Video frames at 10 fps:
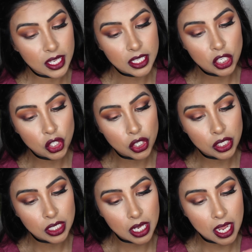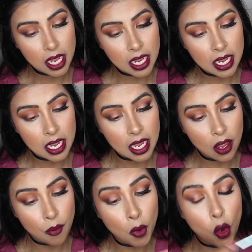this is just a
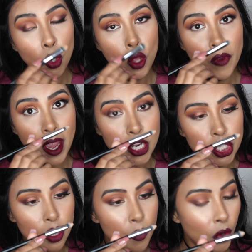all over eyeshadow